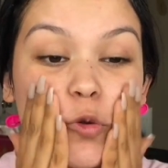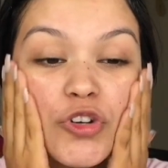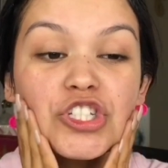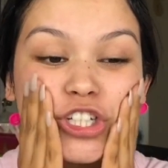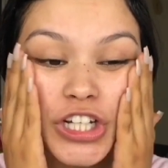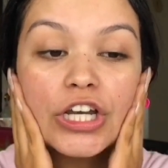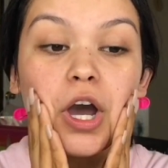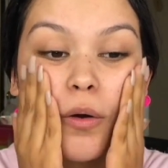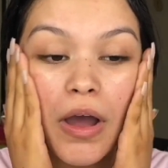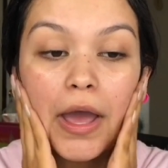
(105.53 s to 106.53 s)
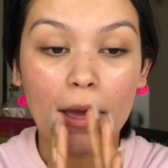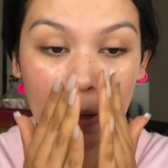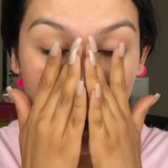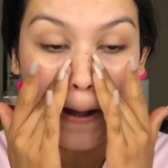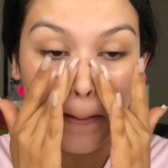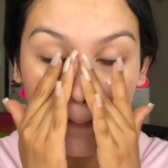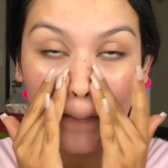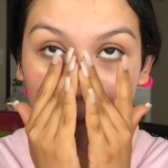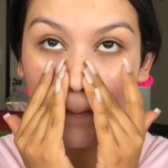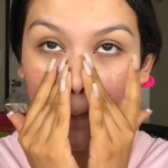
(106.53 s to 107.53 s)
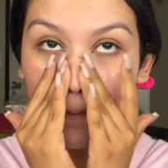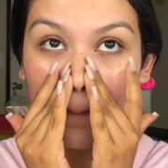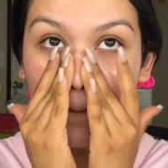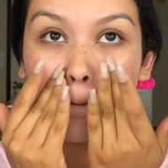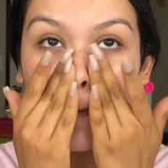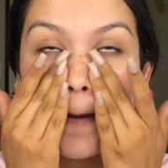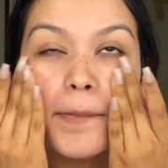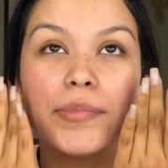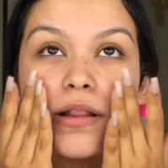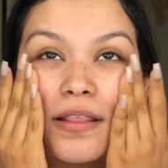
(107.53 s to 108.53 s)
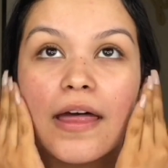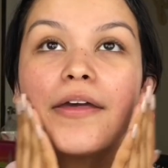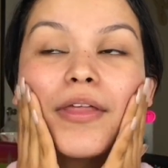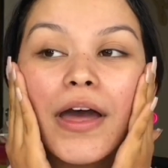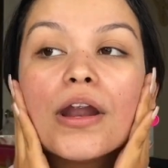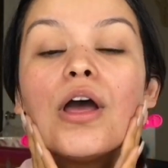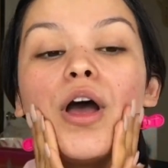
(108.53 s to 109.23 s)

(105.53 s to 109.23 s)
We're just gonna go ahead and apply that